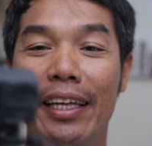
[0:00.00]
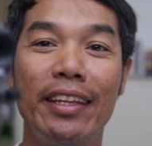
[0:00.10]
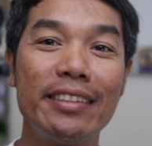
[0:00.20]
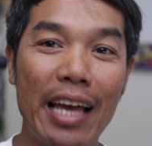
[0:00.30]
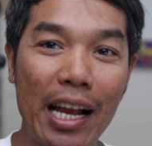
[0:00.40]

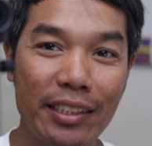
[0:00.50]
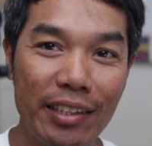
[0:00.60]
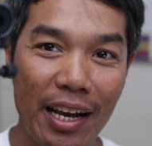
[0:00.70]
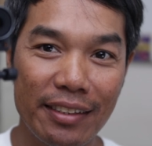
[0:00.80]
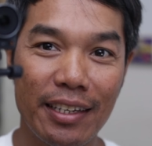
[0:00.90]
This
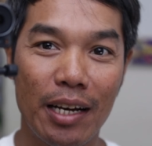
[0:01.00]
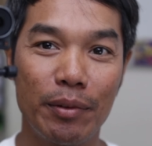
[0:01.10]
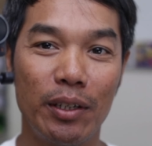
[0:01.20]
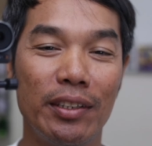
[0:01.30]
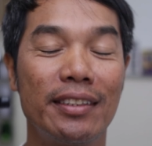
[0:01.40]
actually has
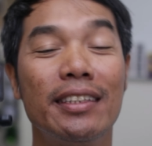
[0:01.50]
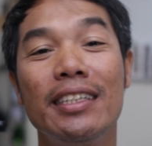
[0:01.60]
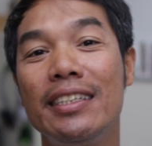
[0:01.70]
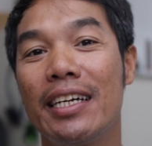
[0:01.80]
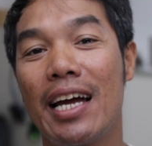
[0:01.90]
timecode. It's the
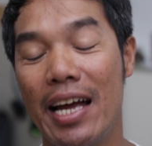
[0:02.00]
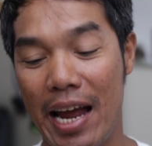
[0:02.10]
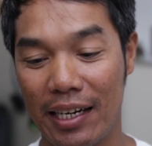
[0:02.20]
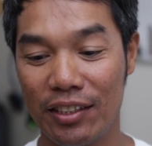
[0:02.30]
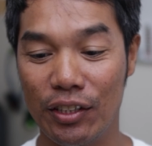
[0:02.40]
DJI
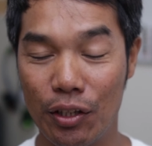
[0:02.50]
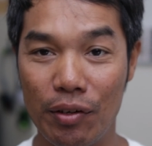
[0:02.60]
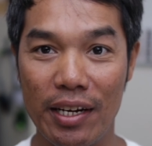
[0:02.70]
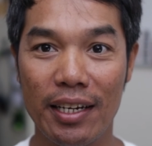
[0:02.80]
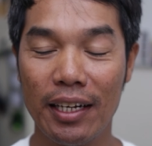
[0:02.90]
Action
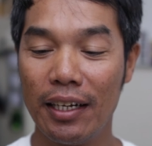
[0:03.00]
3.